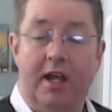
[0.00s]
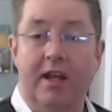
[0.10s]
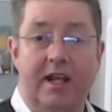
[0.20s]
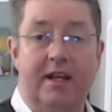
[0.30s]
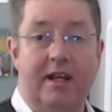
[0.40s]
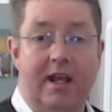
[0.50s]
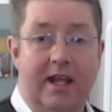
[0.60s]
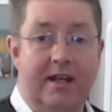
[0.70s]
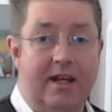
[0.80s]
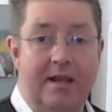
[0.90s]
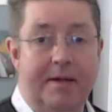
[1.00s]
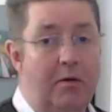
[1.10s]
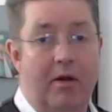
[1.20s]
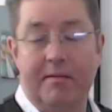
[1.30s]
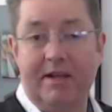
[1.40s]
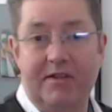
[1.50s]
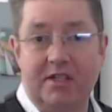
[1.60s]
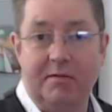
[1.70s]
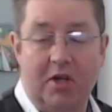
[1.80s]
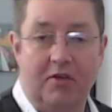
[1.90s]
in an email where I'm giving
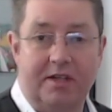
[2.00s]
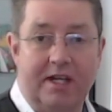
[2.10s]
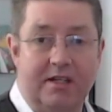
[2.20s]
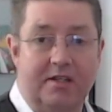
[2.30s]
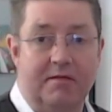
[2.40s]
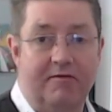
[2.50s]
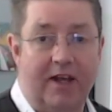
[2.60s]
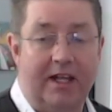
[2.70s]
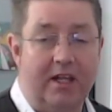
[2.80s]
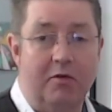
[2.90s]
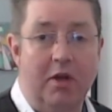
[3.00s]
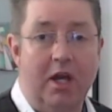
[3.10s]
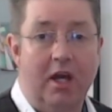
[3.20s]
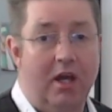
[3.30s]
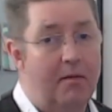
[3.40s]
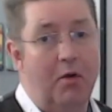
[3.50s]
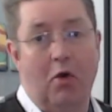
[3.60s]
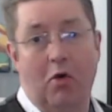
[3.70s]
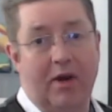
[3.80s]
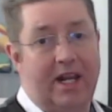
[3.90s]
some content and some value,
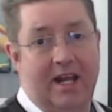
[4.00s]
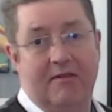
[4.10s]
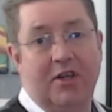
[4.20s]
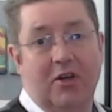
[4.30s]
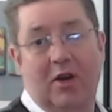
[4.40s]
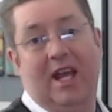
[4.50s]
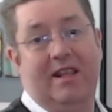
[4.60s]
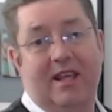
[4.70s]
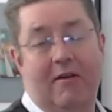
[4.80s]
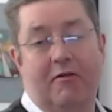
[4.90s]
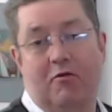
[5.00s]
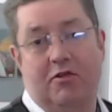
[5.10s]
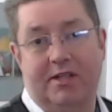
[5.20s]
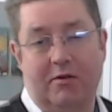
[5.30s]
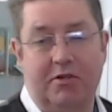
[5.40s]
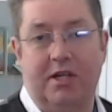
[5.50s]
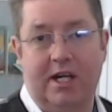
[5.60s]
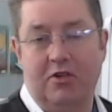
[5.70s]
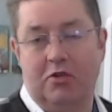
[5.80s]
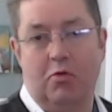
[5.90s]
or a kind of, you know, hey, the offer runs out
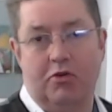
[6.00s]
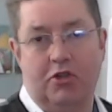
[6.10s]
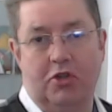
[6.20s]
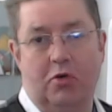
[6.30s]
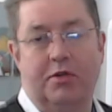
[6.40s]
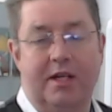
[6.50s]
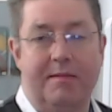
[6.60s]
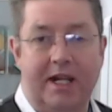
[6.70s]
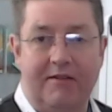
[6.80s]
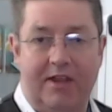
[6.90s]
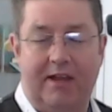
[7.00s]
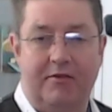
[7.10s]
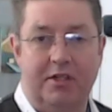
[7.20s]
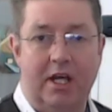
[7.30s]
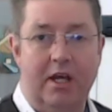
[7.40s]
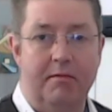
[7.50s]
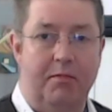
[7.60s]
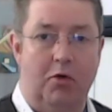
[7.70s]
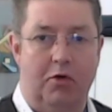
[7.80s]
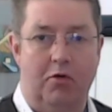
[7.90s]
today, just one short email if they haven't
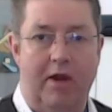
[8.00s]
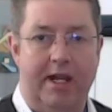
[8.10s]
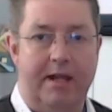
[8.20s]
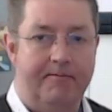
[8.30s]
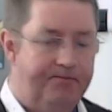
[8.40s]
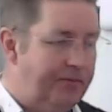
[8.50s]
bought already.